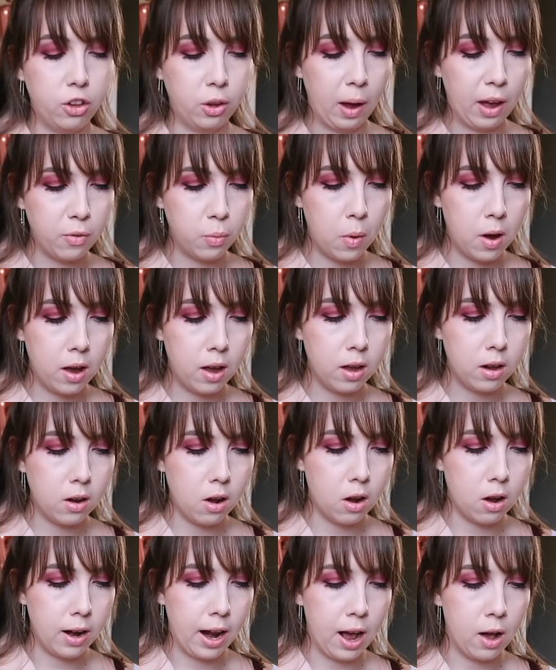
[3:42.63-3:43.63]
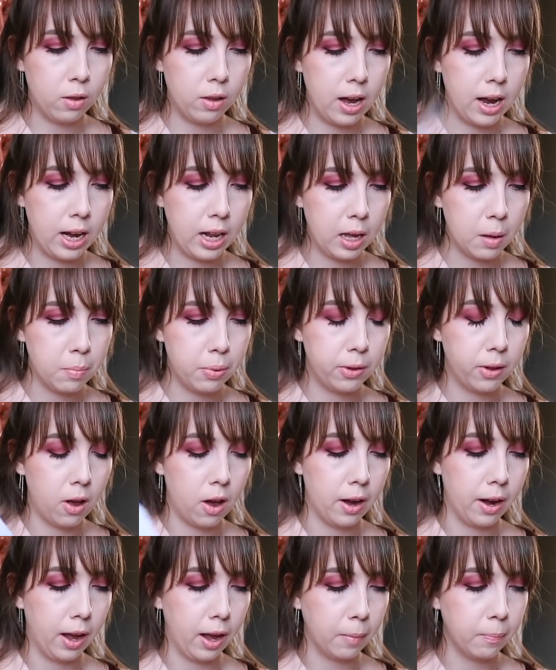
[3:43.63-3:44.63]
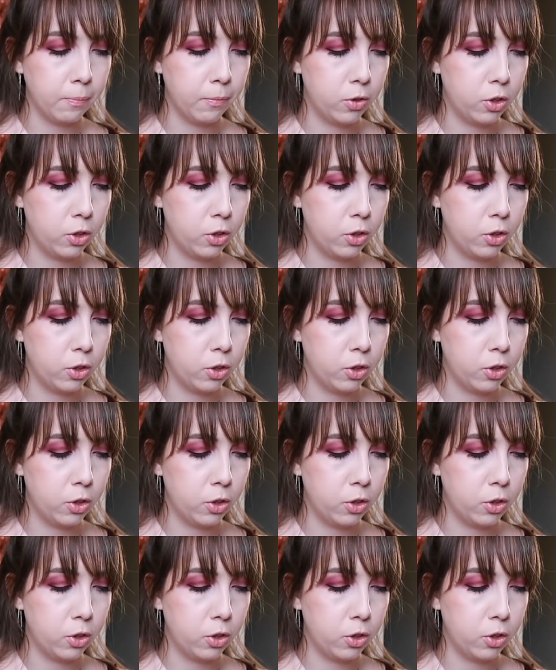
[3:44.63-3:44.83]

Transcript: So I have one on outlining and plotting.